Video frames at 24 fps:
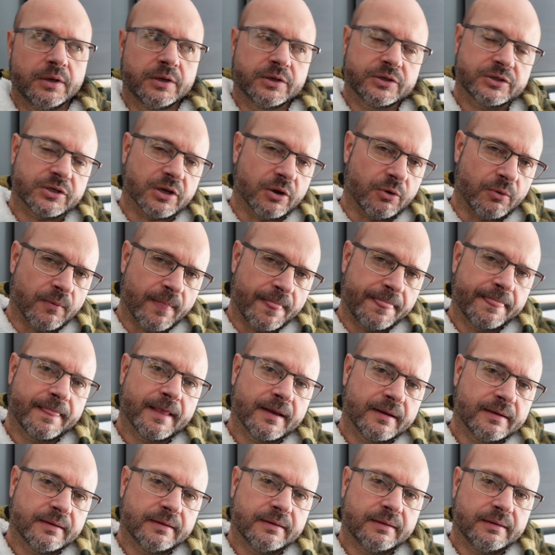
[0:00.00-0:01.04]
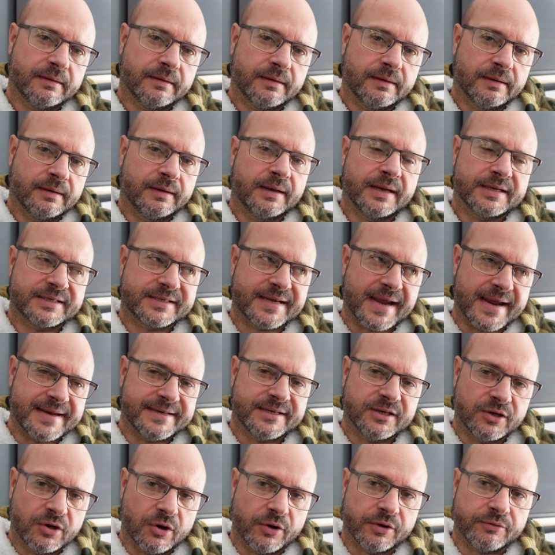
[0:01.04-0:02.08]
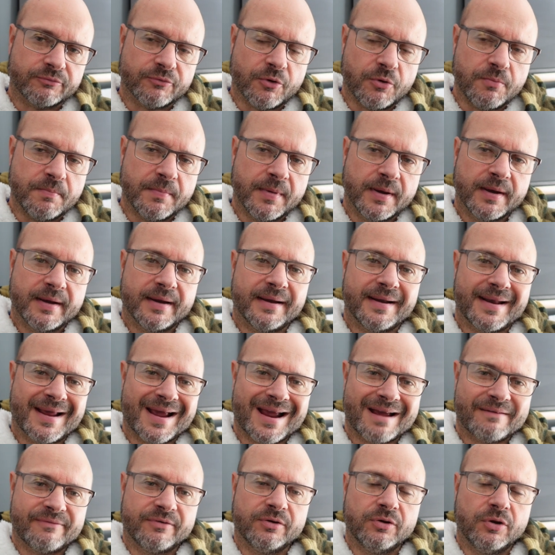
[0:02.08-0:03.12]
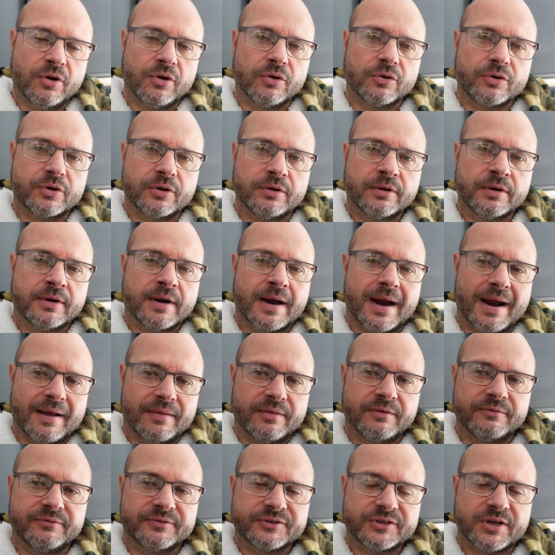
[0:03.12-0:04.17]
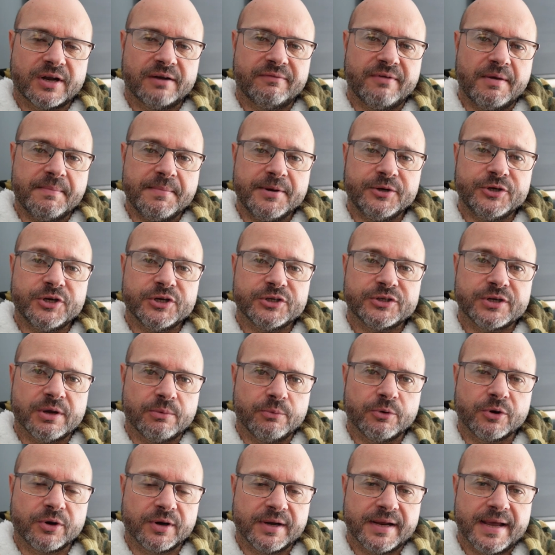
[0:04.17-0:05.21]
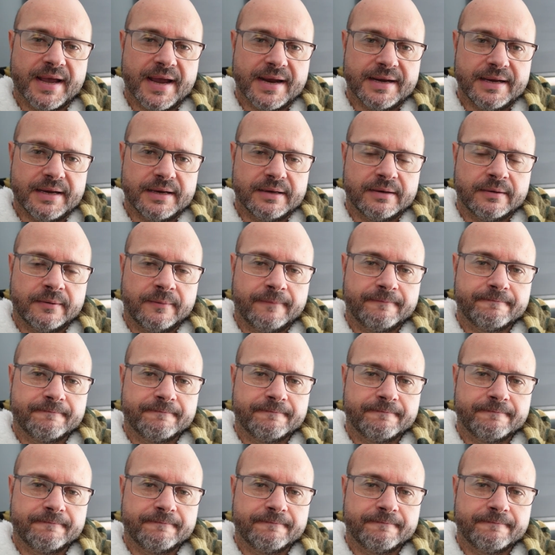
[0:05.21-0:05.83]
So let's get into Lightroom and have a look at the set of images that we're going to edit.